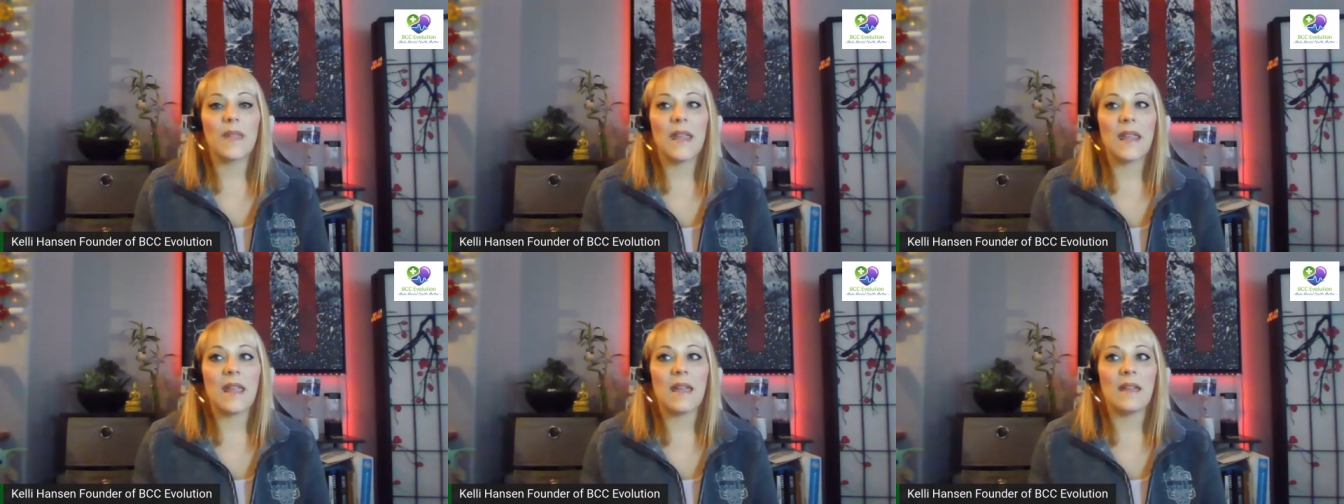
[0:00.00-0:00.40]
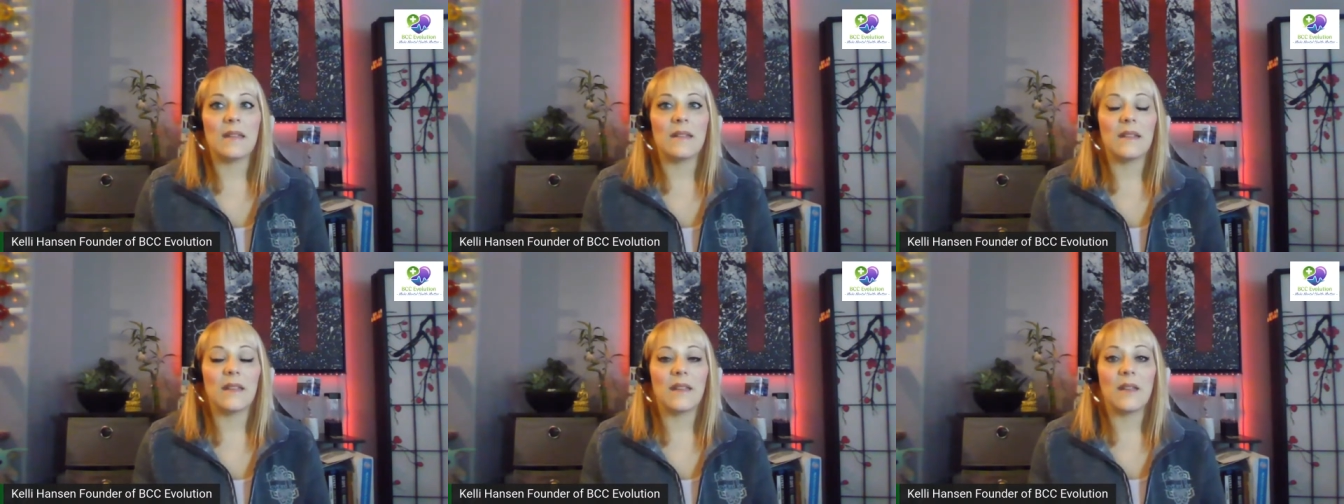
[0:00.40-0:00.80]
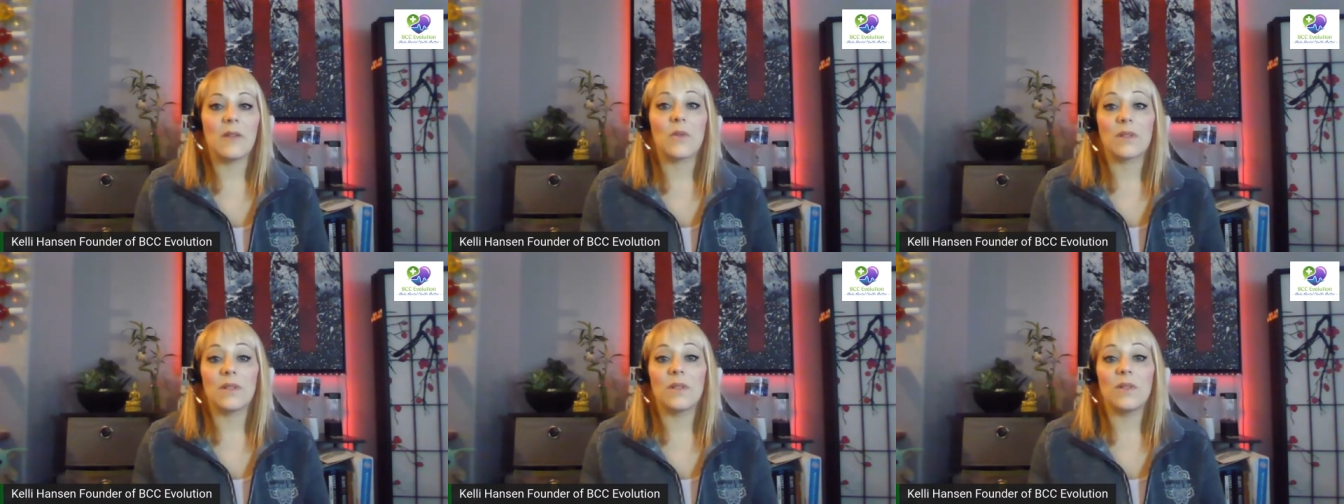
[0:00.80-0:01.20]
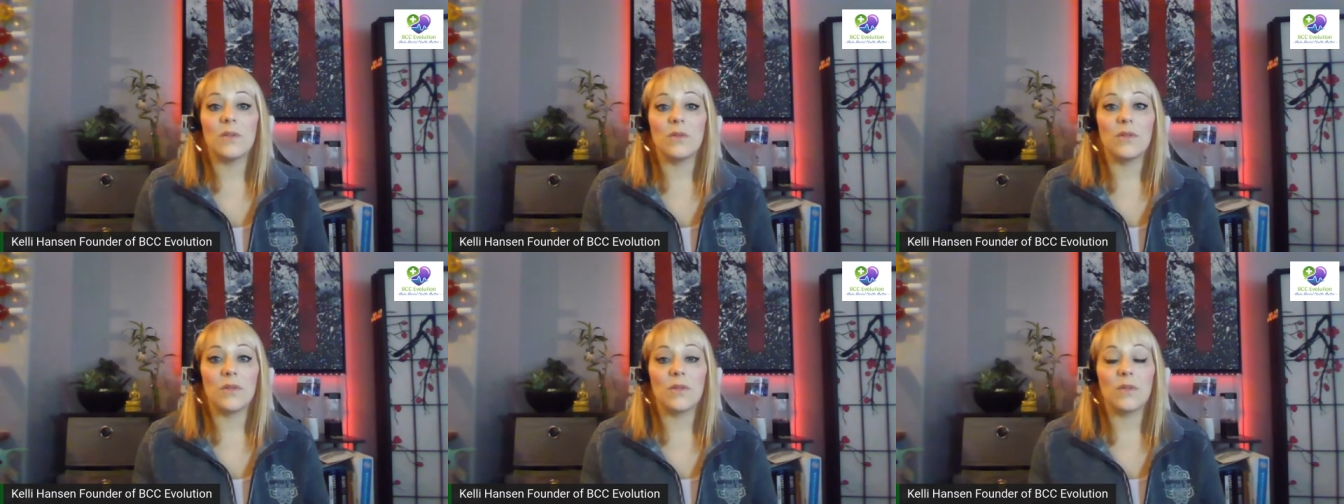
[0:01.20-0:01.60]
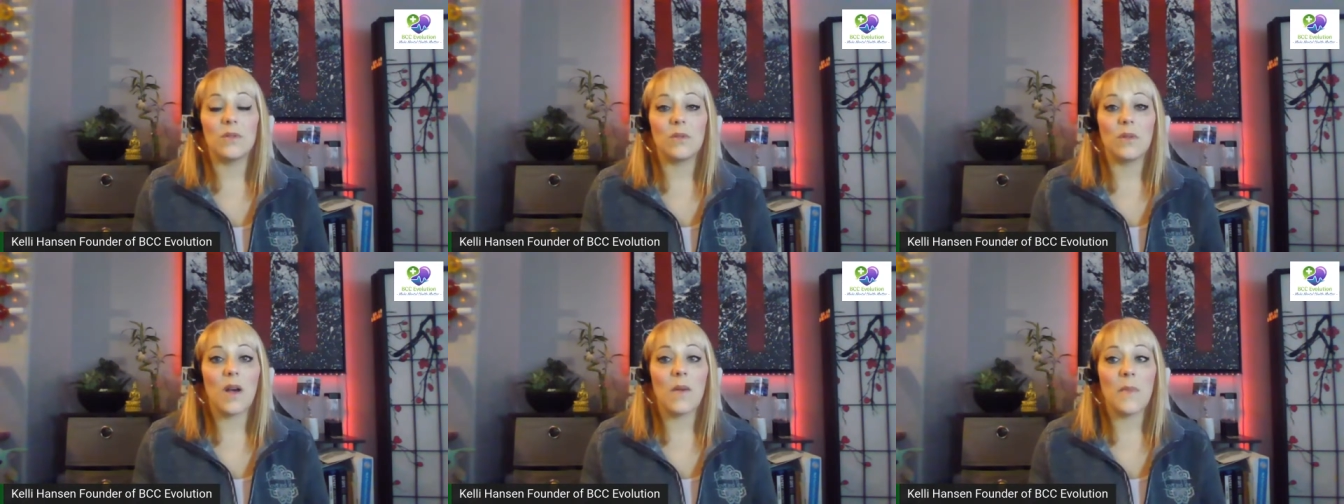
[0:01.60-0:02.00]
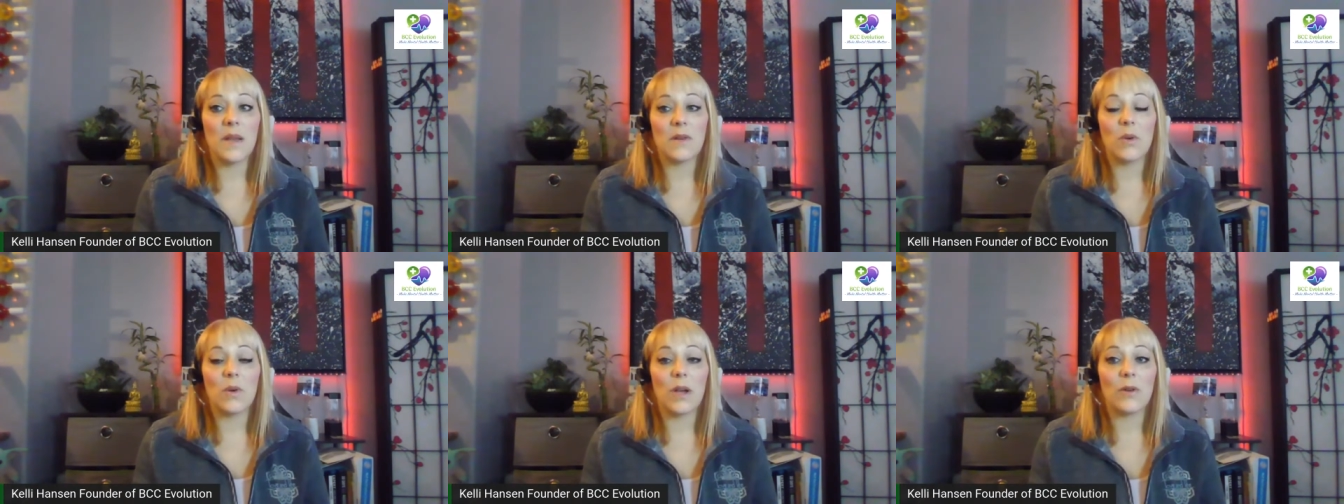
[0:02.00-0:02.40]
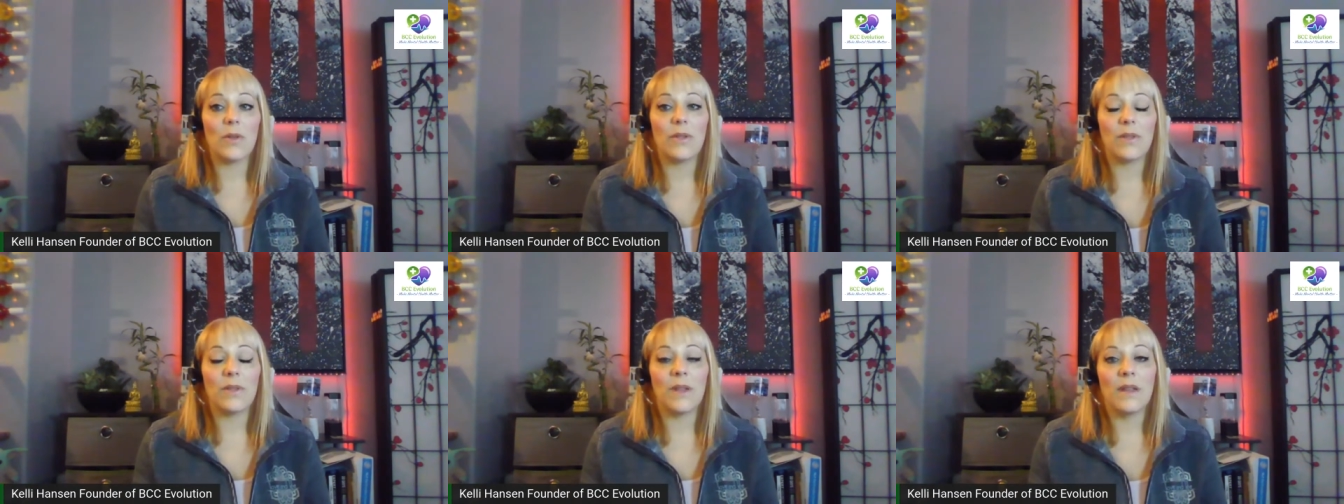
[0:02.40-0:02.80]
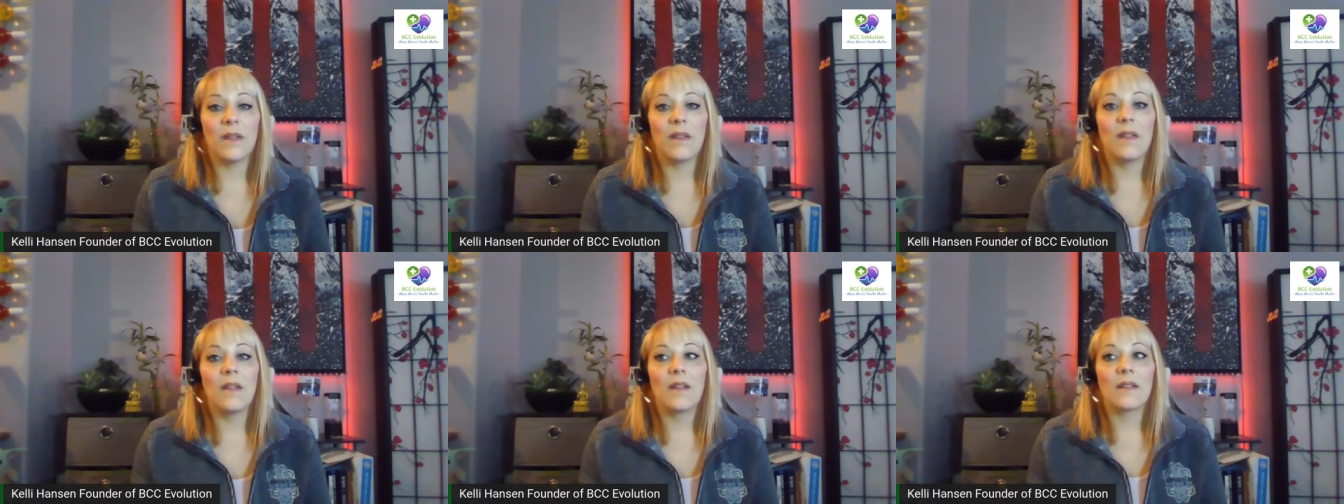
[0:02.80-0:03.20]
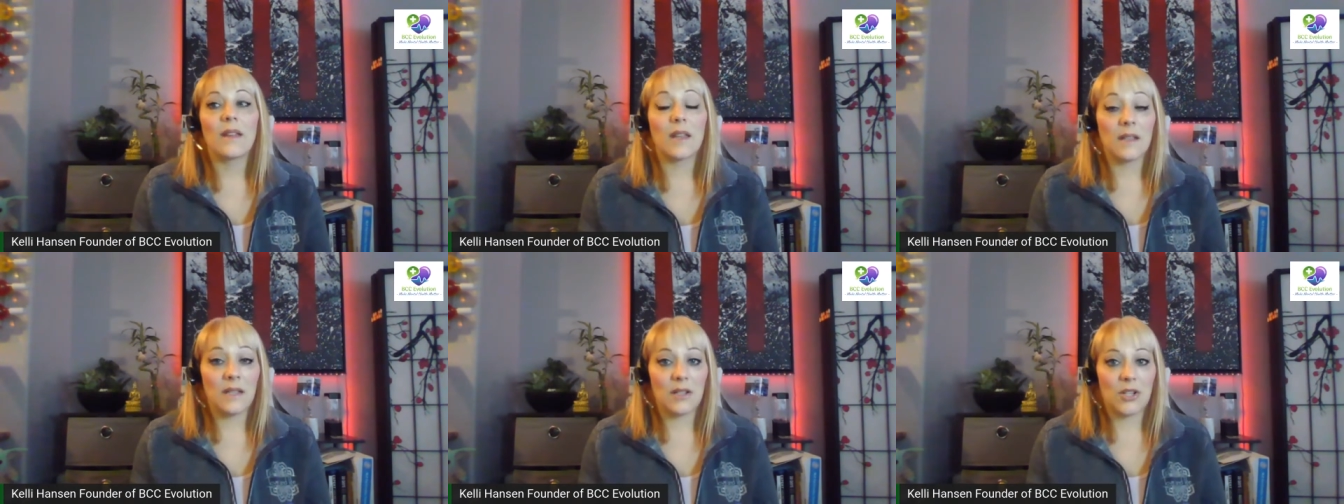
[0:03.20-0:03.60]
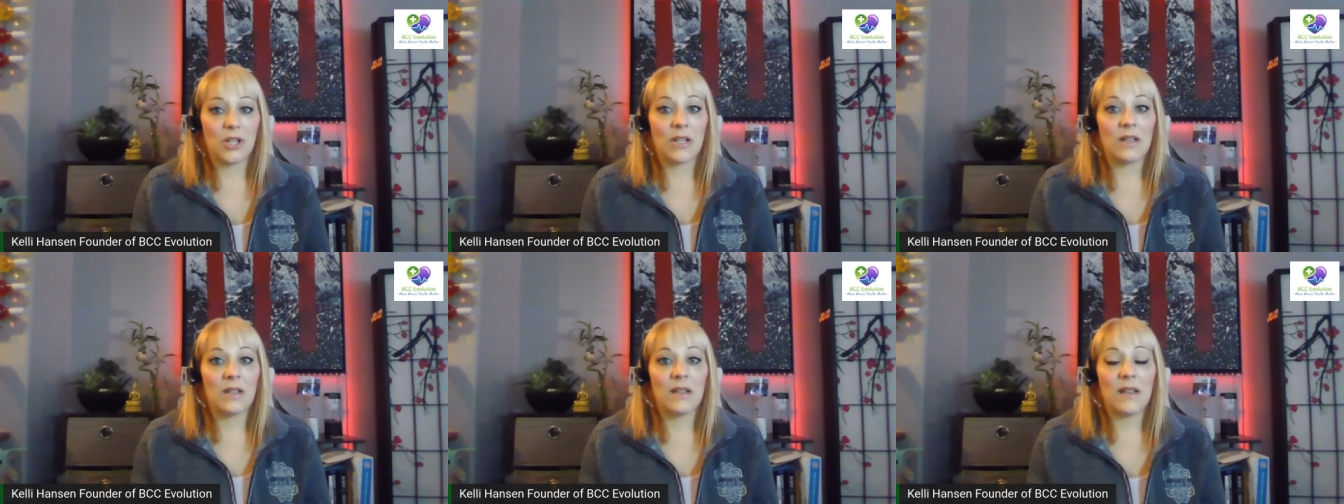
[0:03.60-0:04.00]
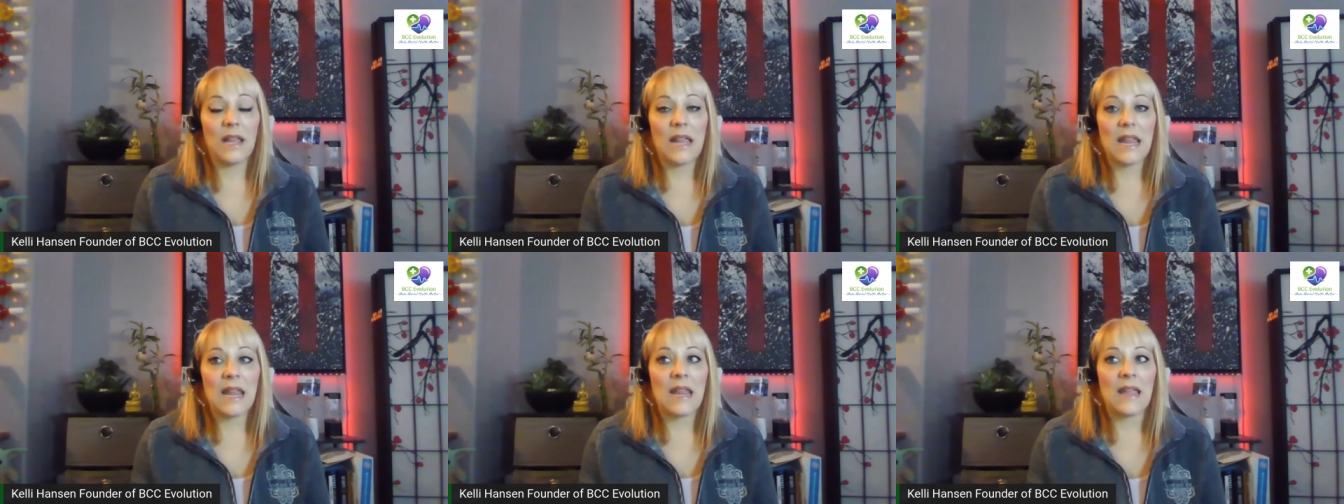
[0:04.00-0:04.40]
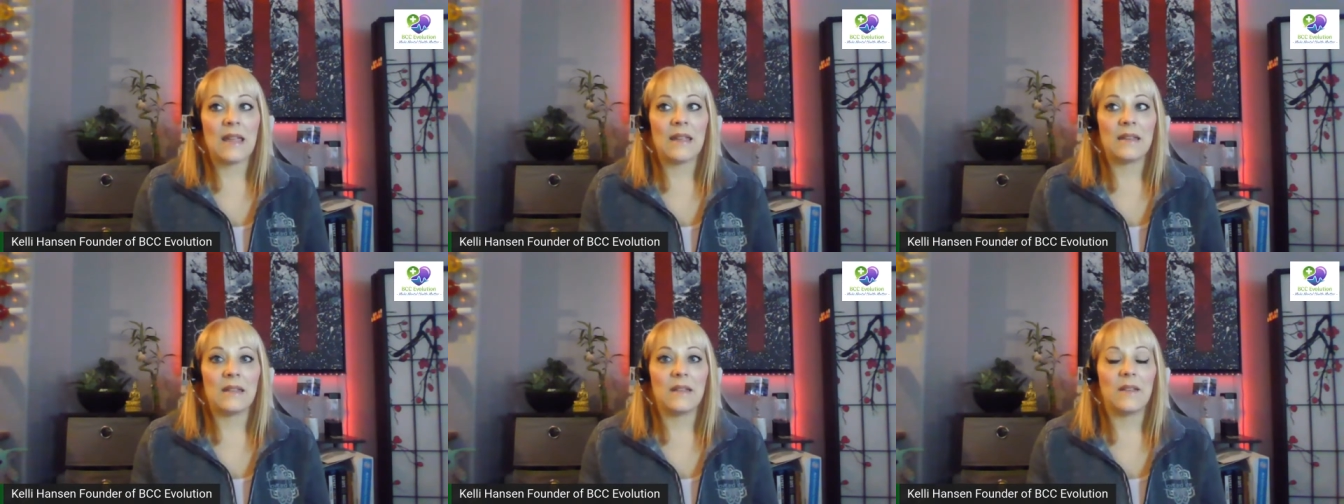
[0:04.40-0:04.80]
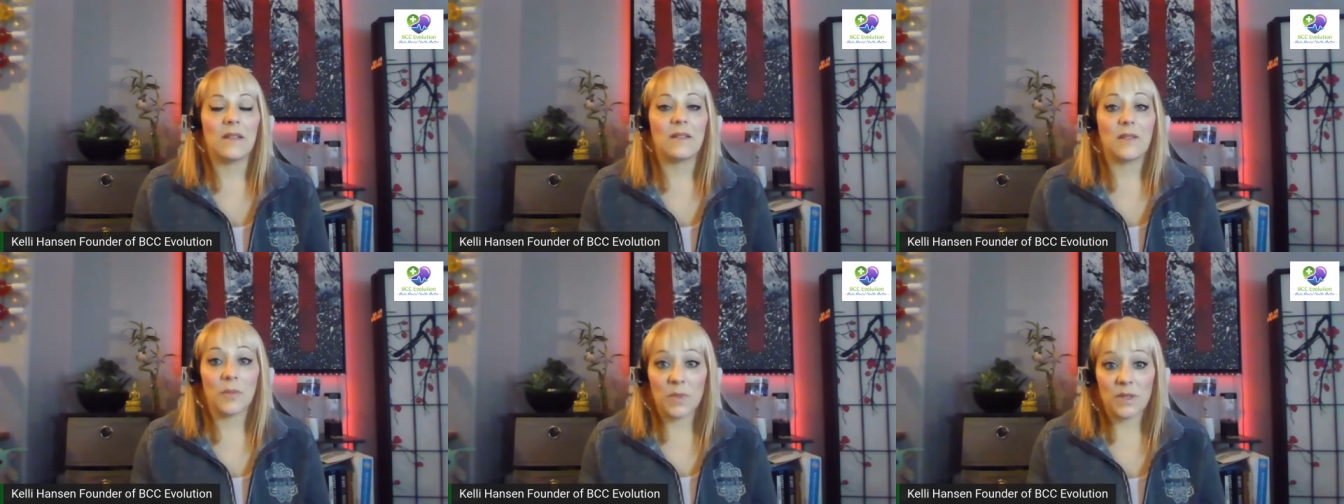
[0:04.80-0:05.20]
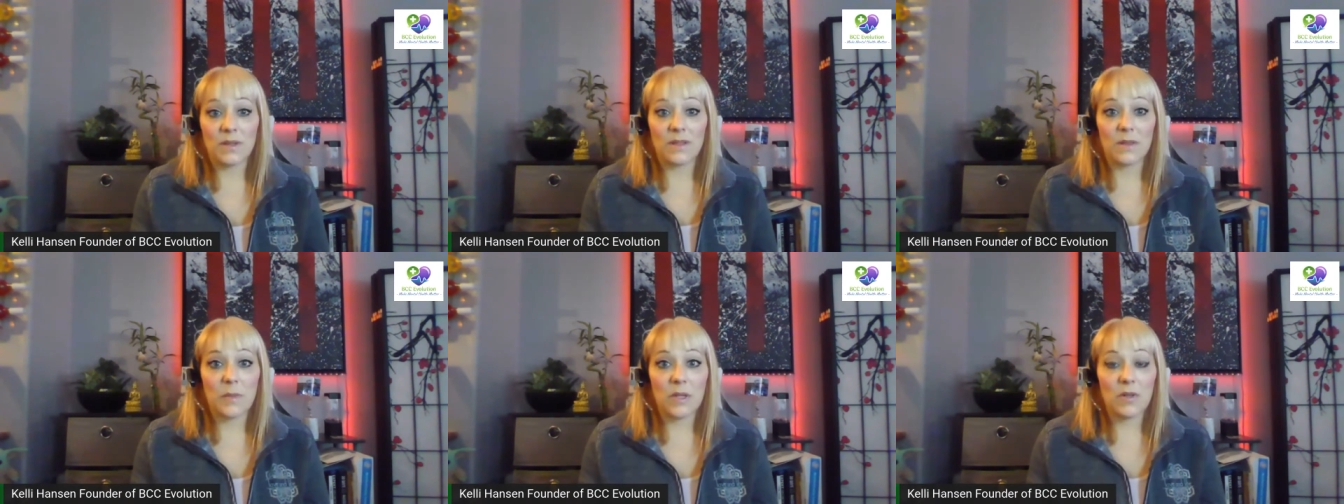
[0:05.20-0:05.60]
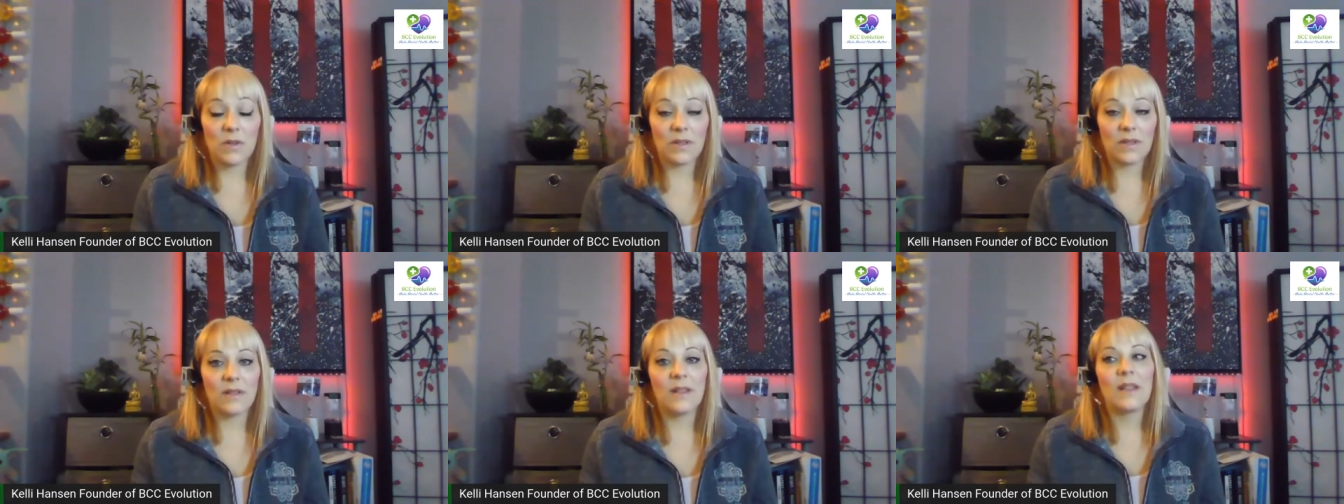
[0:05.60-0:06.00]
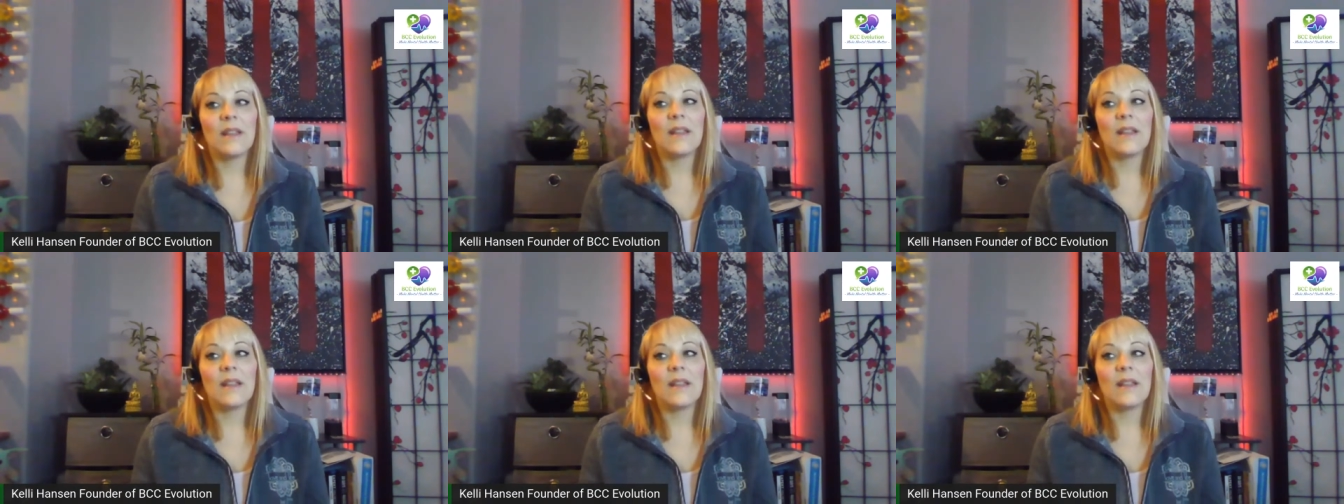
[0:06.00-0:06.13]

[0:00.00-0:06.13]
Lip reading: And it was due to a mental health condition and substance abuse.